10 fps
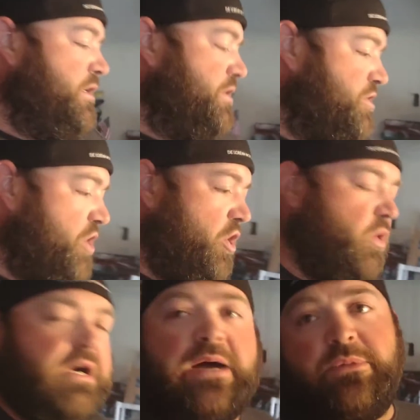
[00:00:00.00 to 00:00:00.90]
So
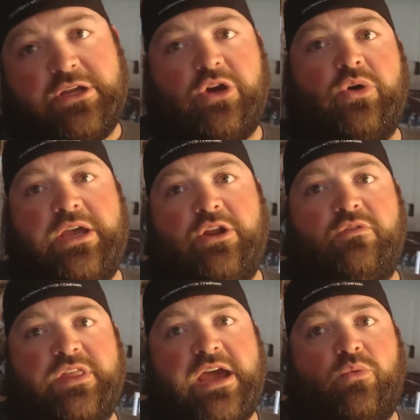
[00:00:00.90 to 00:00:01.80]
I'm going to go head
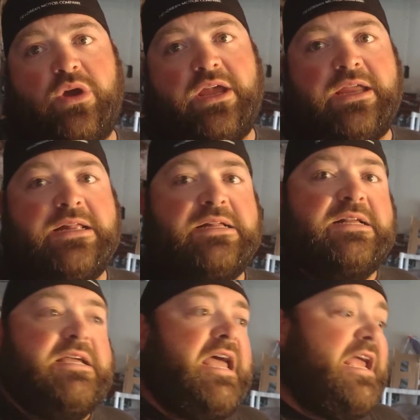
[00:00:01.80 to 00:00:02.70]
over that way
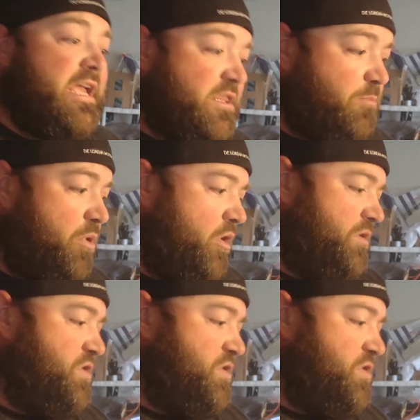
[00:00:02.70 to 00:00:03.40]
and get the part.